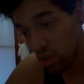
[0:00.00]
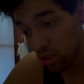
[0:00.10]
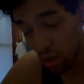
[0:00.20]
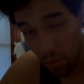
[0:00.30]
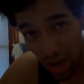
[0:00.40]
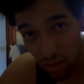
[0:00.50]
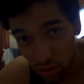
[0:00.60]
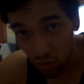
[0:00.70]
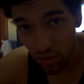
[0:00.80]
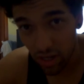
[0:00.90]
2
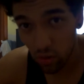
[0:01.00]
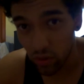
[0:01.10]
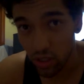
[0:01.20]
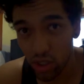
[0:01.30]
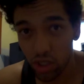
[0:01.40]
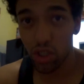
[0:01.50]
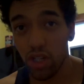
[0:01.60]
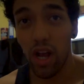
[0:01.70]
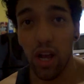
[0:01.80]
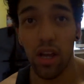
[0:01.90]
pounds a week, which
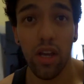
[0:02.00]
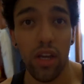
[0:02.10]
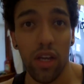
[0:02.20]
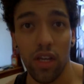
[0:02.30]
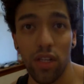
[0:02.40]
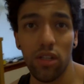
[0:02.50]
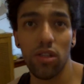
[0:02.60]
I